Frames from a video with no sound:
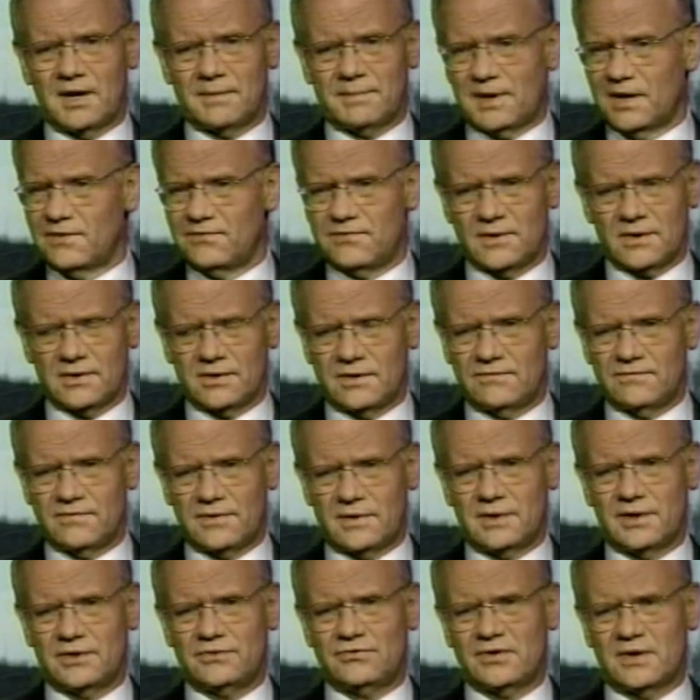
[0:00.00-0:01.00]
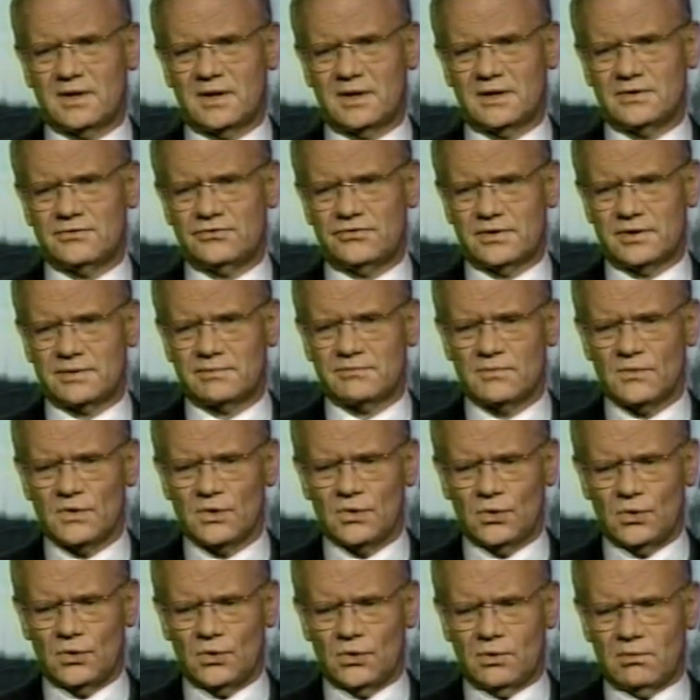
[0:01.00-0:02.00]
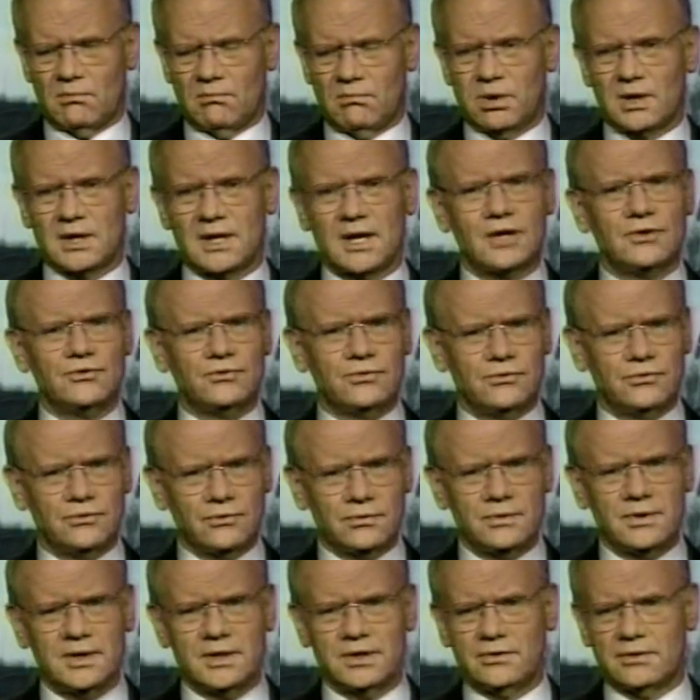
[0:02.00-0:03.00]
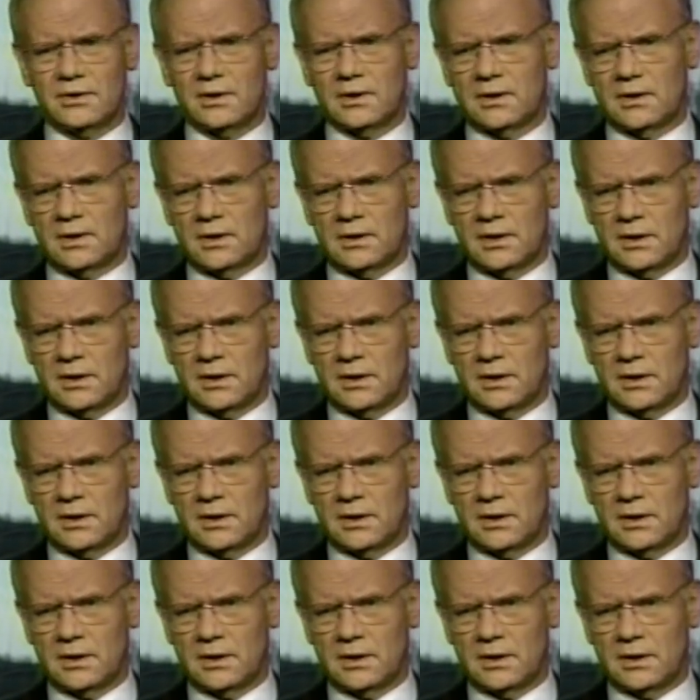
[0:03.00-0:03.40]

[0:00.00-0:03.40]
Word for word: I found it very challenging. But you do need to